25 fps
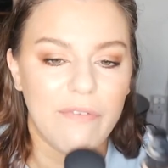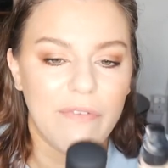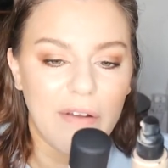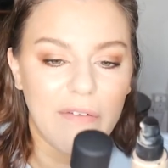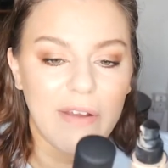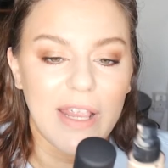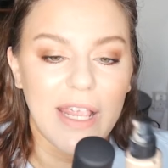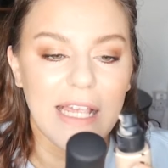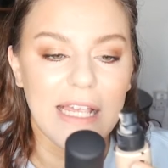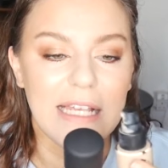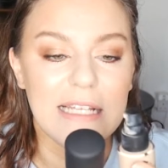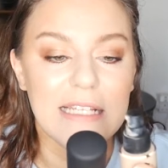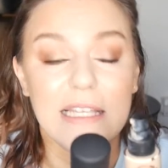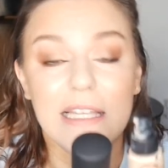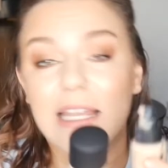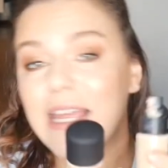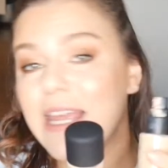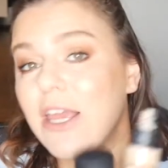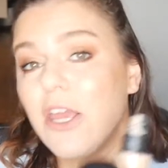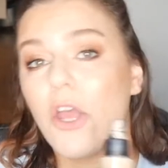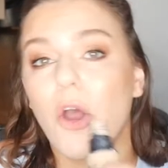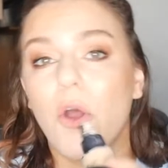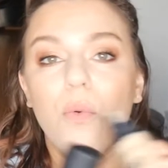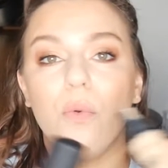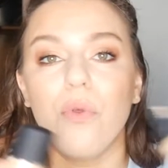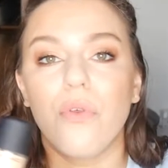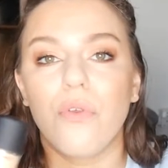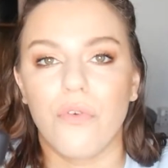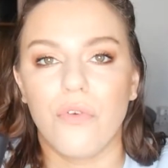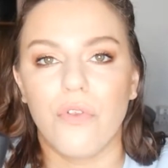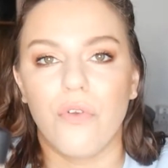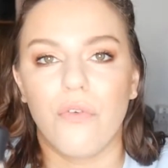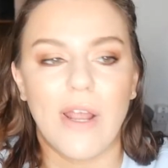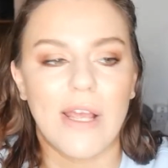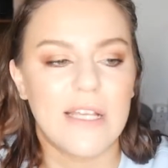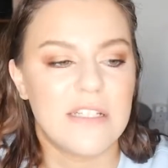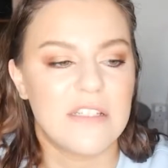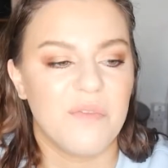very easily go through
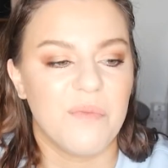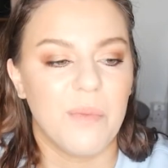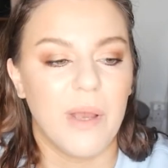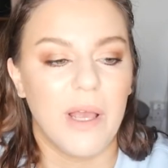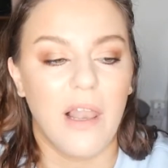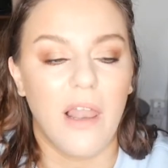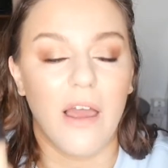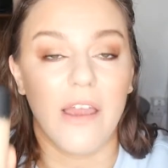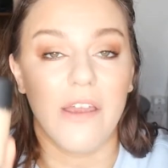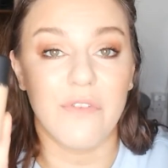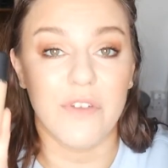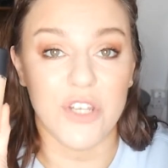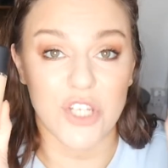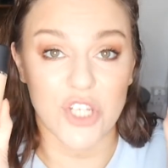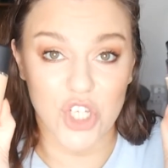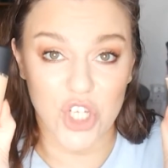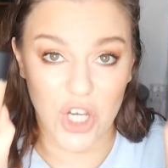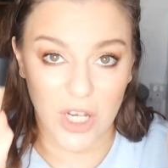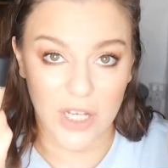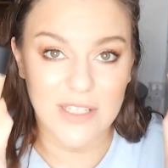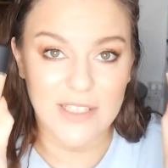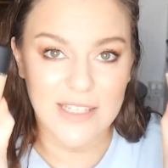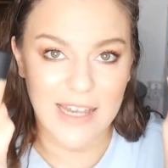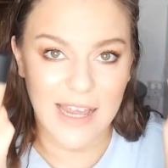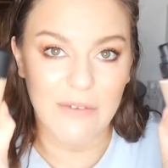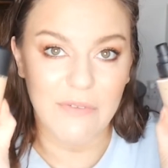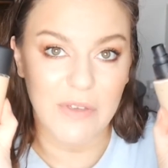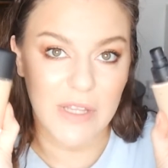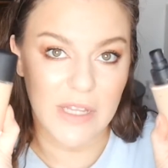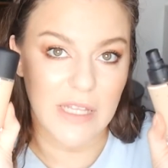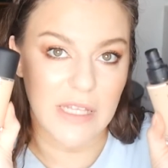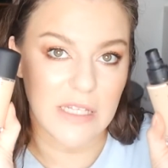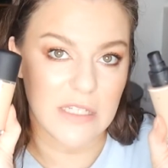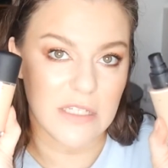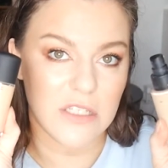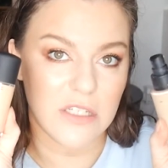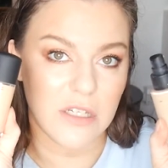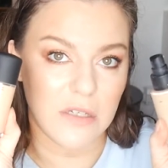the rest of my life just having
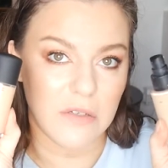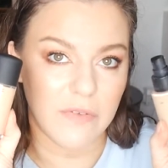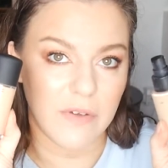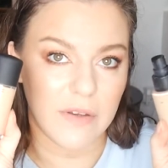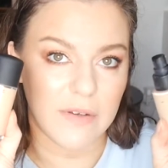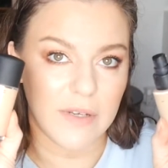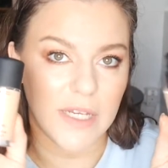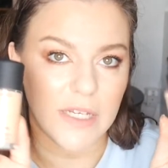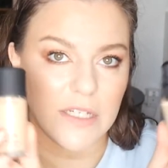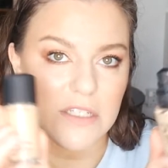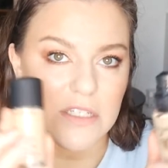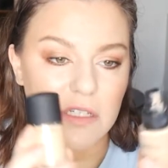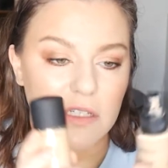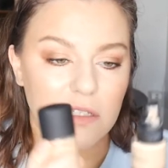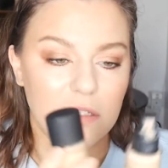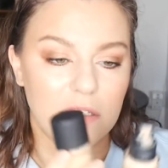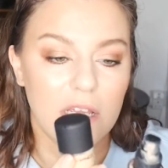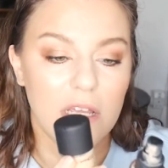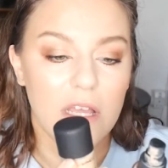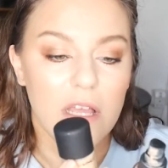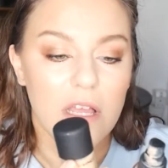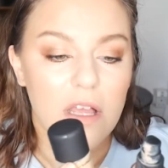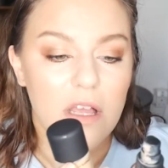these 2 foundations.